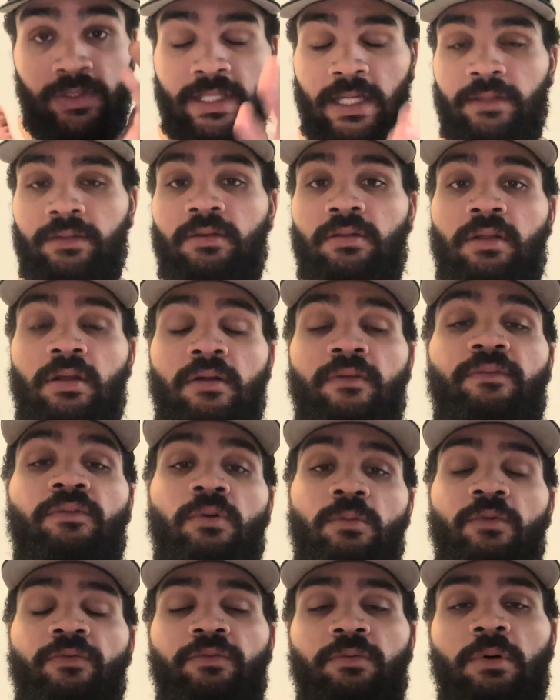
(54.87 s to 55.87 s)
out there that are
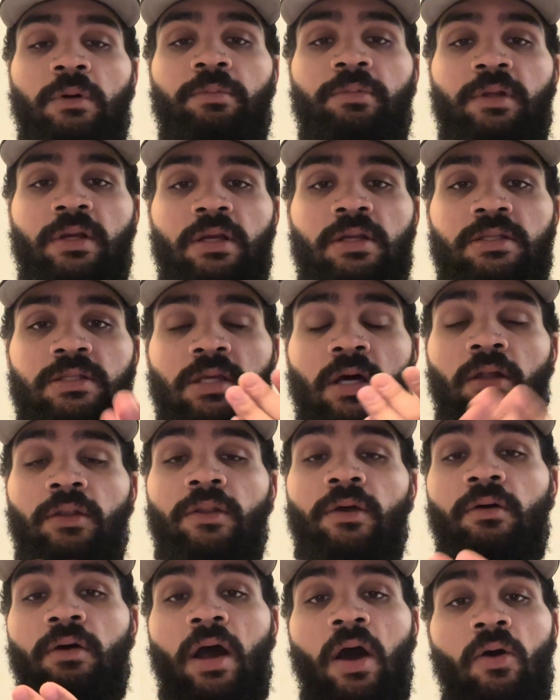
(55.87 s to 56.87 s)
former football players, y'all
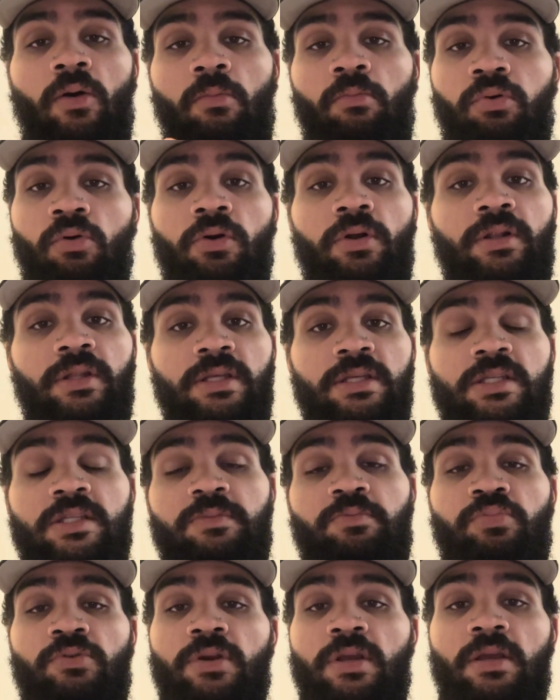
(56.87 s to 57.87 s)
know how important these
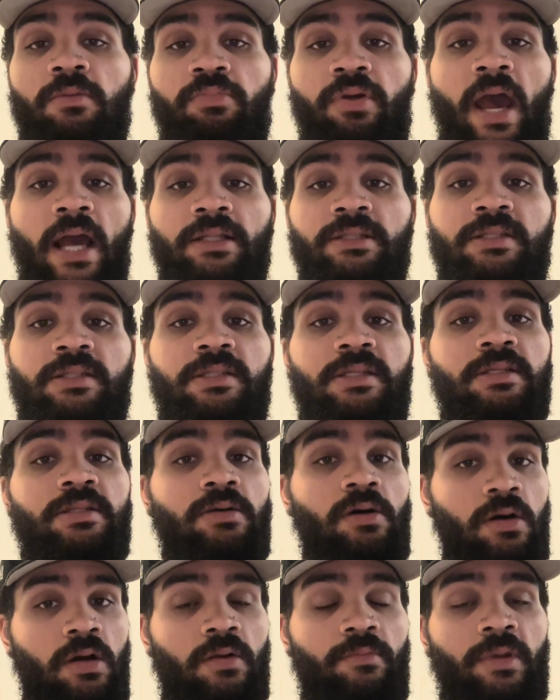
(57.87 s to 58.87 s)
spring practices
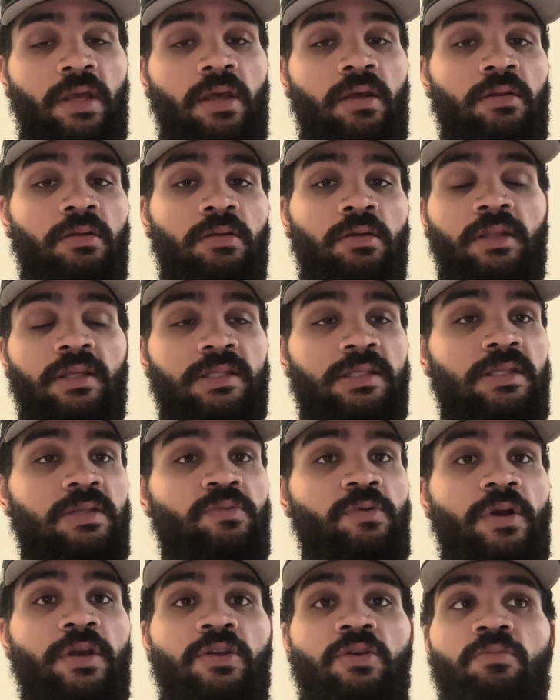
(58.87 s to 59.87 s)
are, man. This is
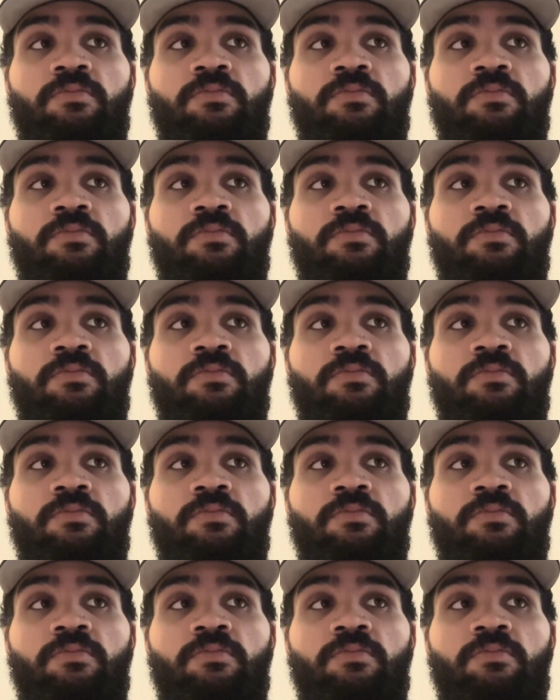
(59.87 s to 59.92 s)
where you